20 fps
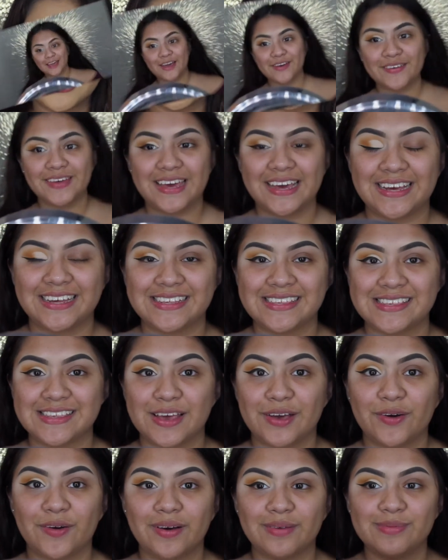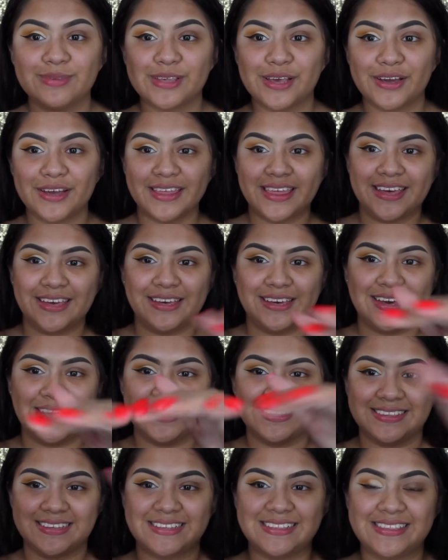Okay, so I'm sorry that you
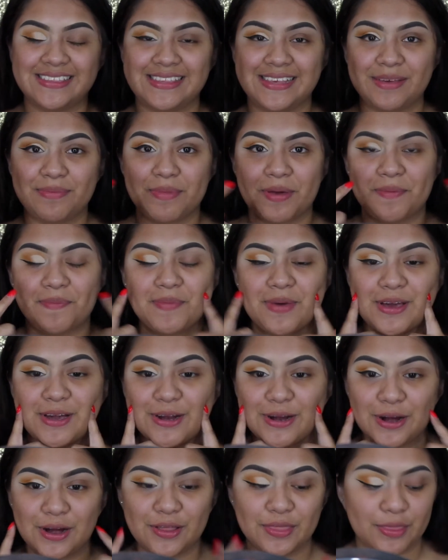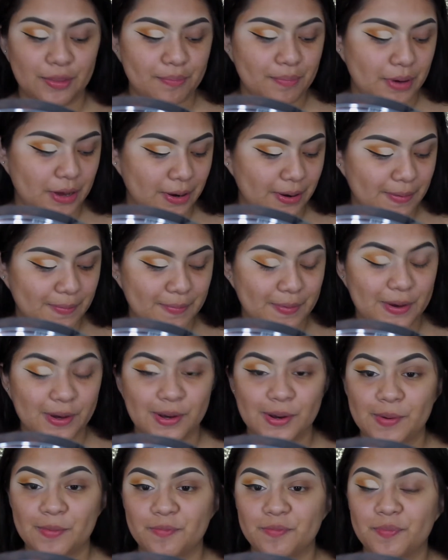guys can see my mirror on the bottom
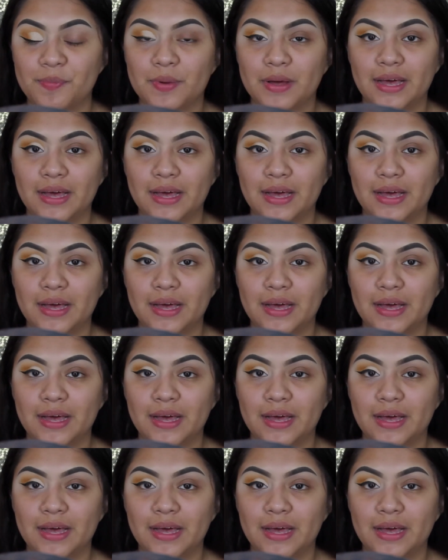part,